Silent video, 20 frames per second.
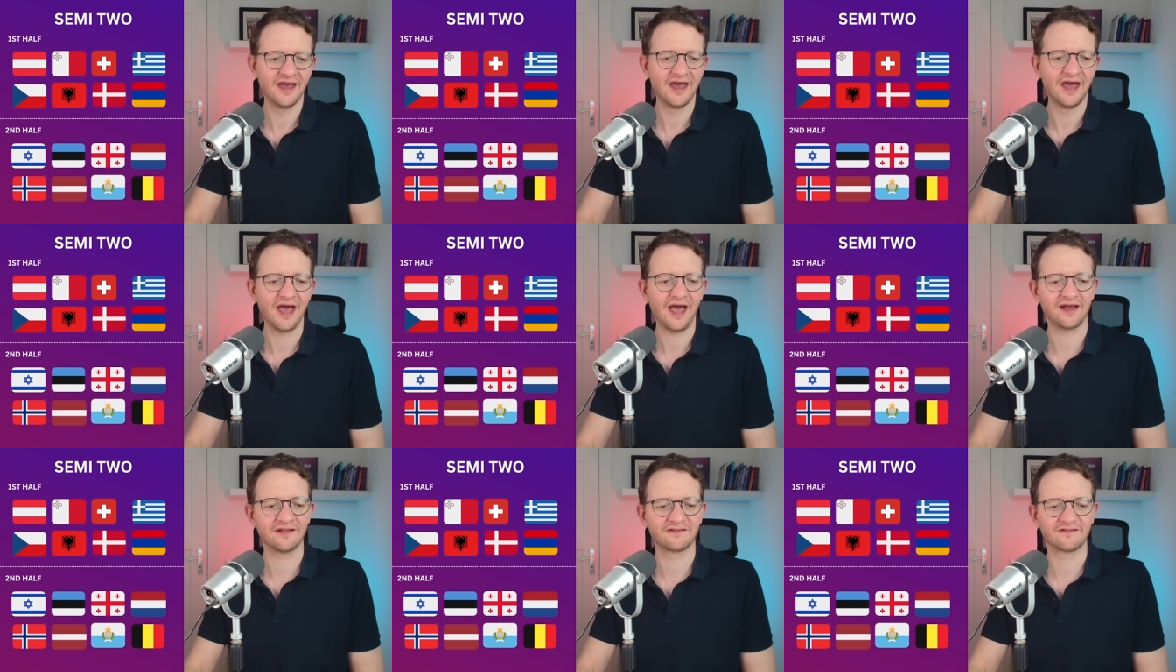
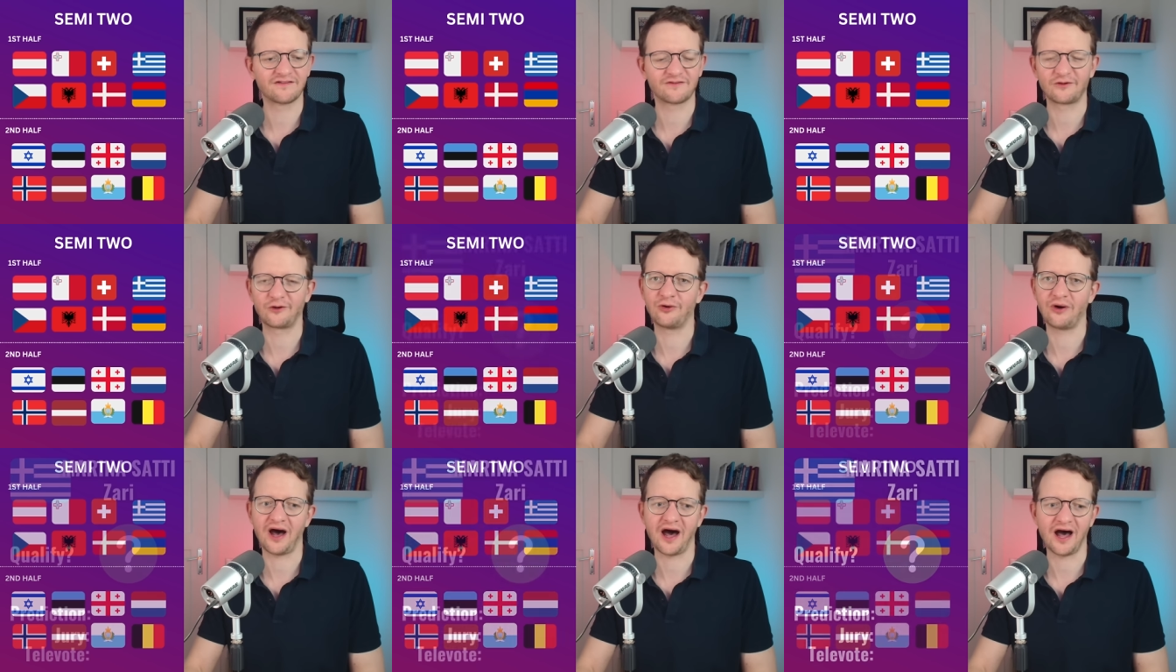And
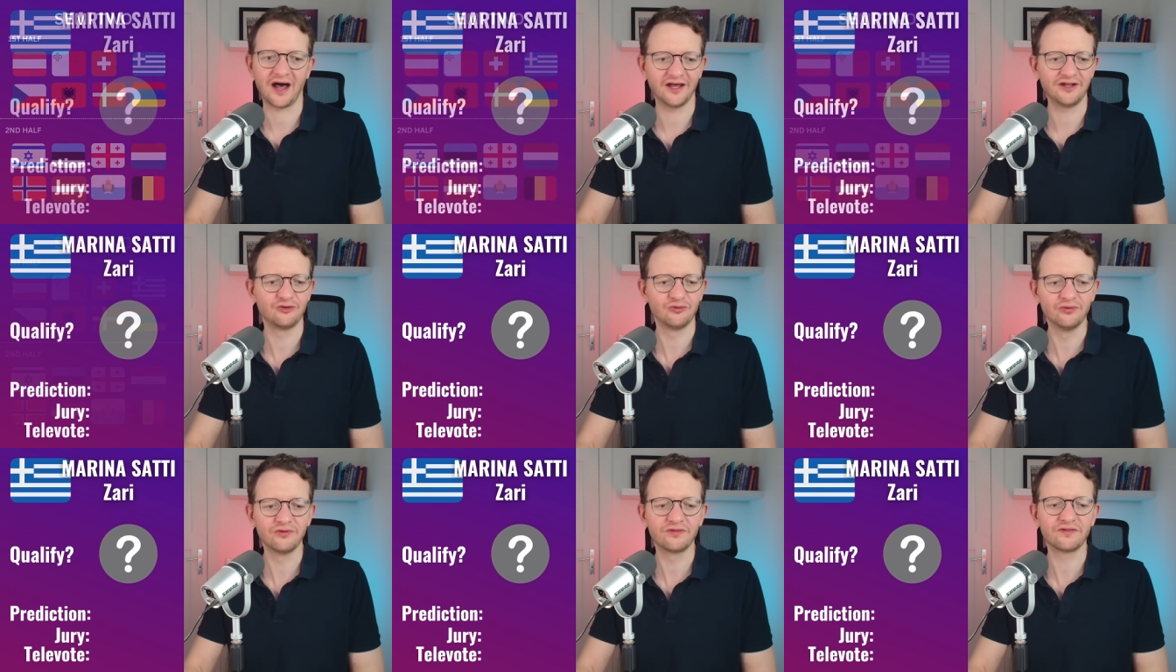so I
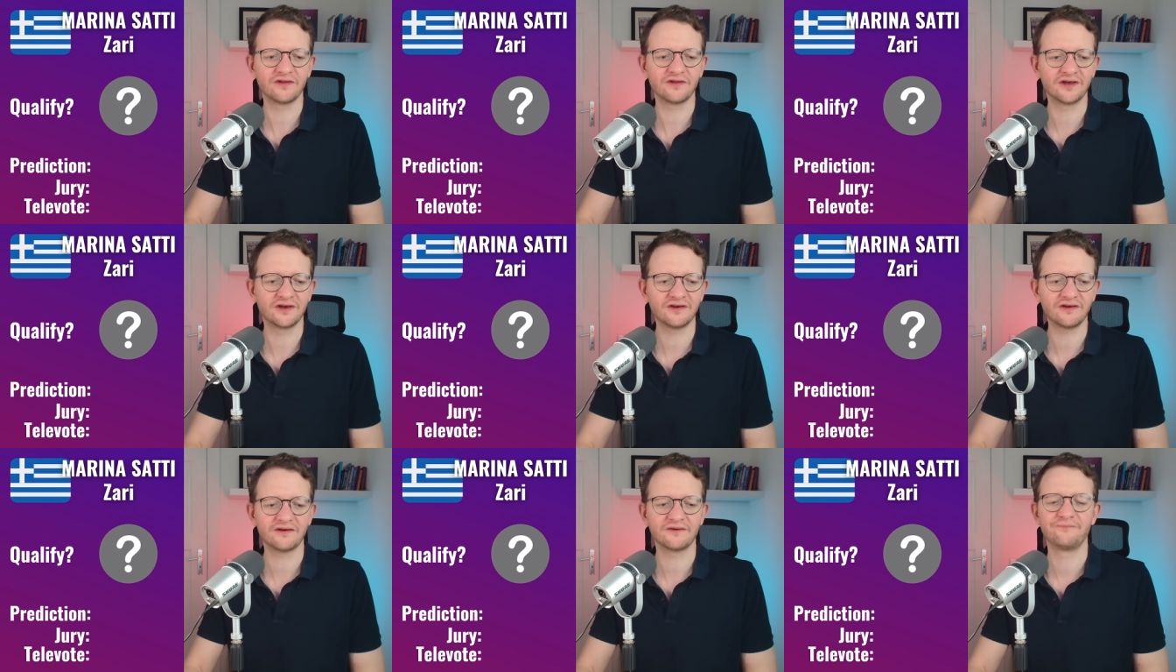do
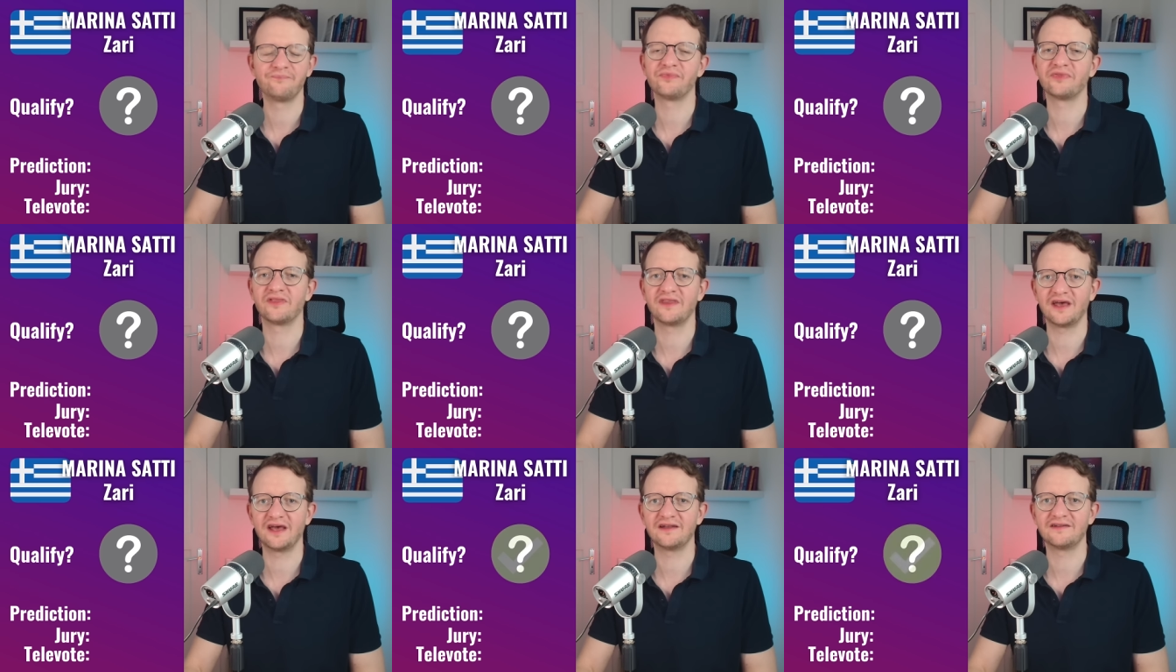think
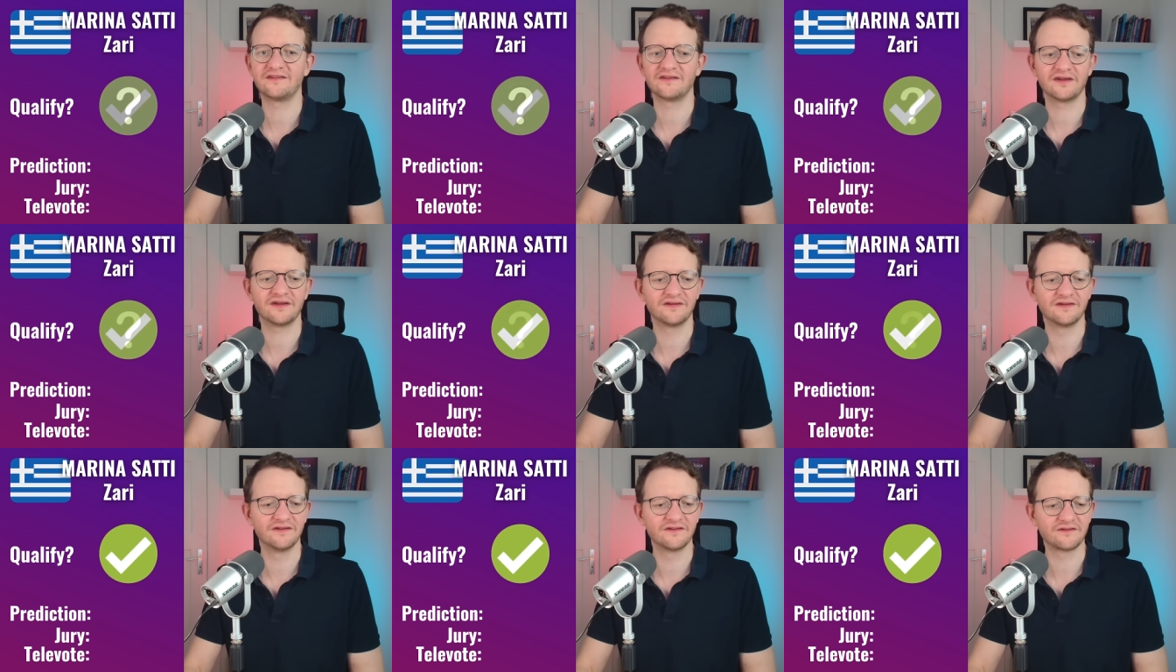that
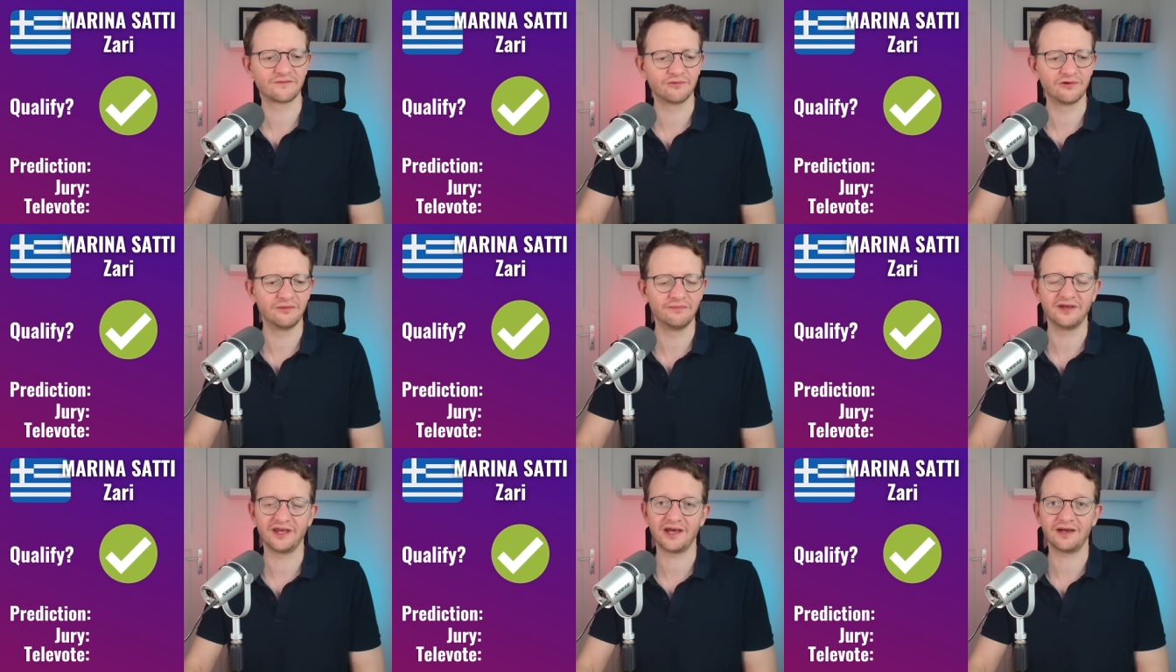this will
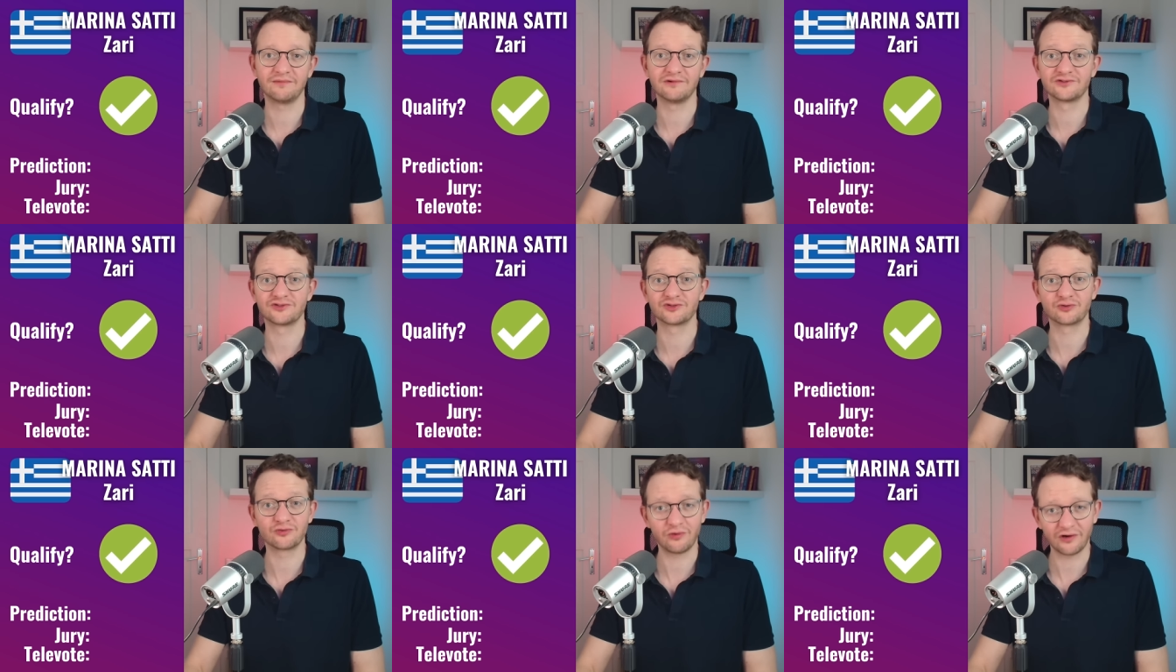be able
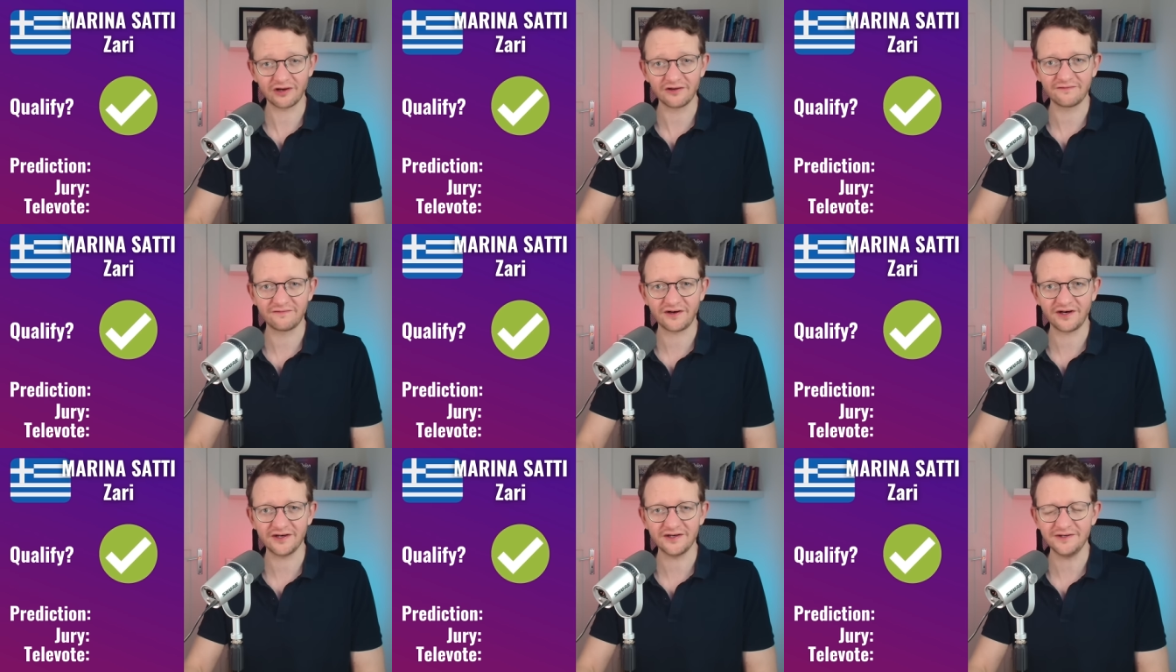to
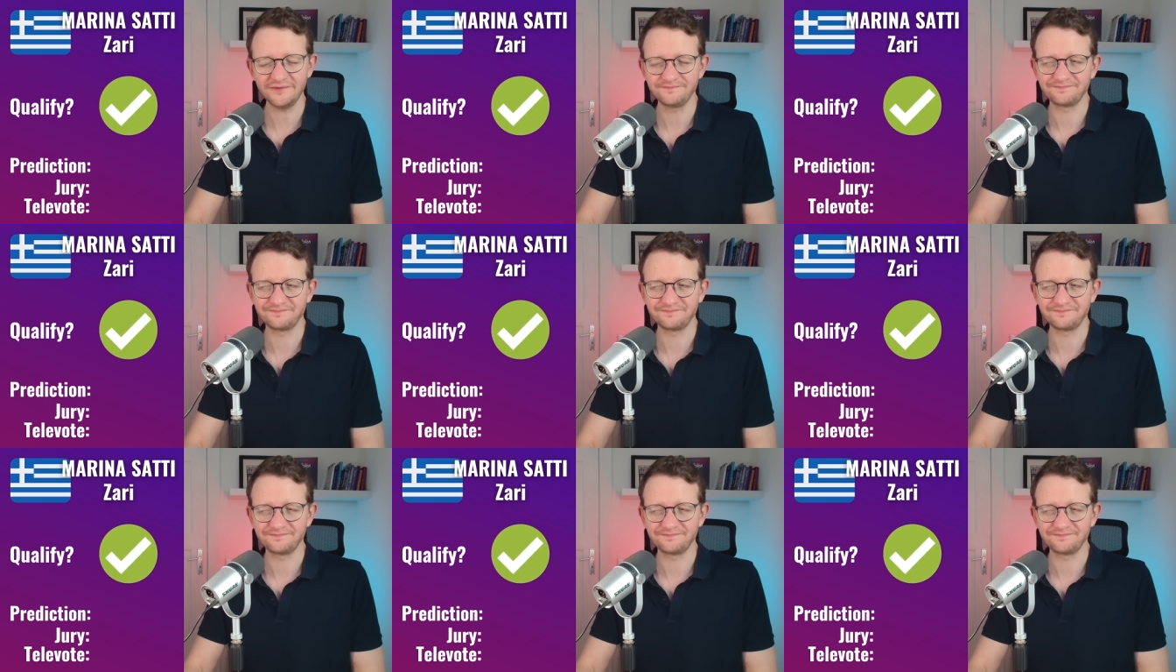qualify.